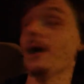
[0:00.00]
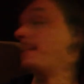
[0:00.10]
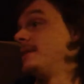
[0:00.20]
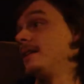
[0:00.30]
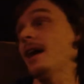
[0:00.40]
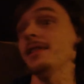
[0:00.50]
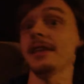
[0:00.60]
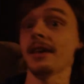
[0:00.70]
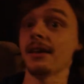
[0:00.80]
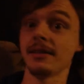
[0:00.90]
I mean, you got
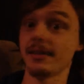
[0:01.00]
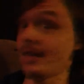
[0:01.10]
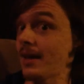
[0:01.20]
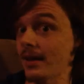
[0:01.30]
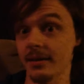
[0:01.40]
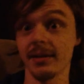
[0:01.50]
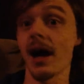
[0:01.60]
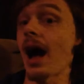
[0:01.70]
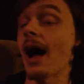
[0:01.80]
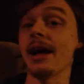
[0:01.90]
the
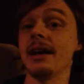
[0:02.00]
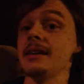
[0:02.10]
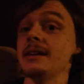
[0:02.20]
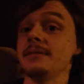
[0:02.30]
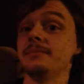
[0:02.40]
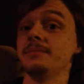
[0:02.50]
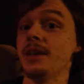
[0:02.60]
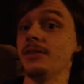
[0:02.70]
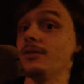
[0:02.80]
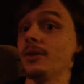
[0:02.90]
high
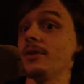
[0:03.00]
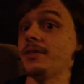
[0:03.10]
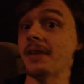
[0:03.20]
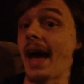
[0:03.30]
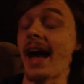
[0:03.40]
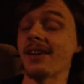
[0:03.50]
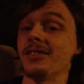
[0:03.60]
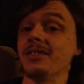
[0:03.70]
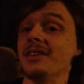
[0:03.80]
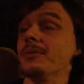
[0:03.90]
endurance
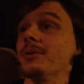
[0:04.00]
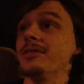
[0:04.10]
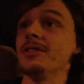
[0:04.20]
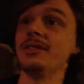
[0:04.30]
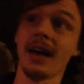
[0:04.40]
action sequences,